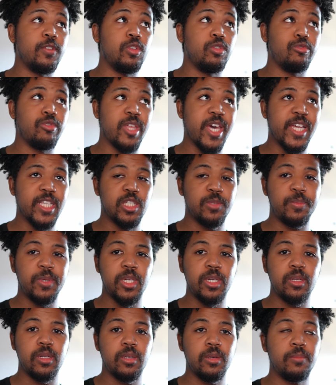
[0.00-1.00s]
you that
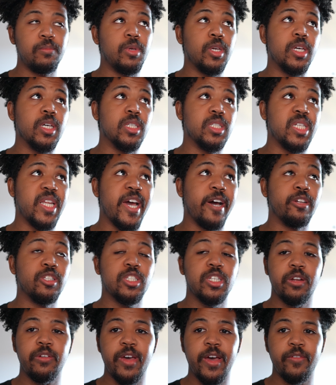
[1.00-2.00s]
speed, because now
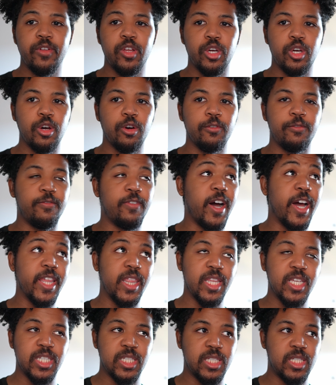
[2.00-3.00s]
instead of having to go
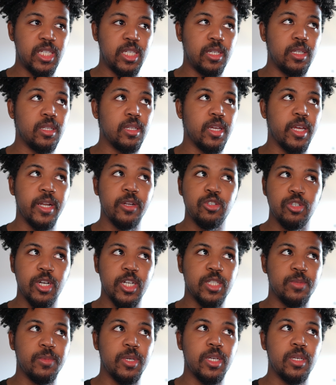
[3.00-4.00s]
find this scene, and
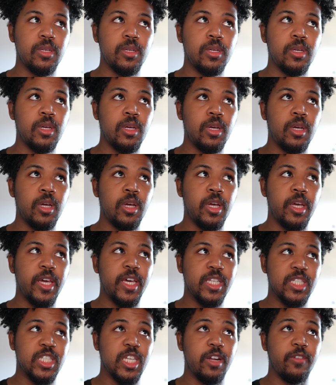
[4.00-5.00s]
trust me,
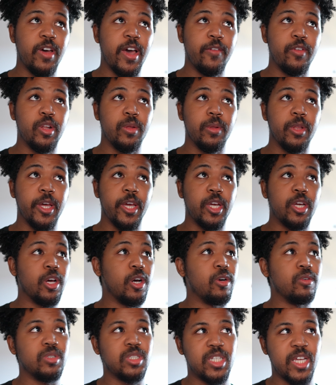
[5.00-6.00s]
instead of having to like
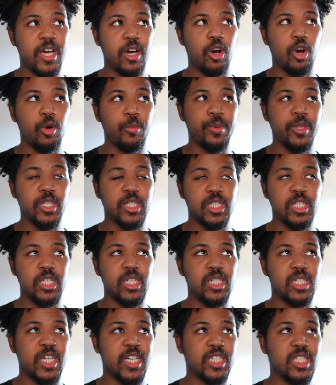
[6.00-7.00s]
go open the
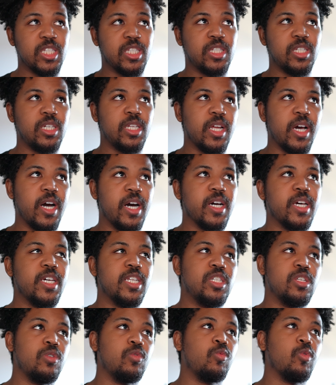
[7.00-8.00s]
scene, test the scene, it
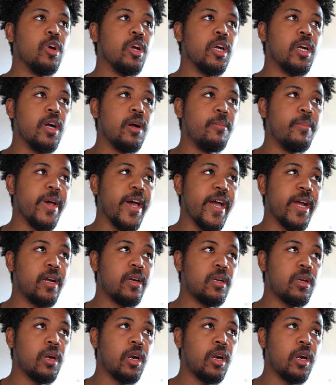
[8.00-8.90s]
didn't work, come back,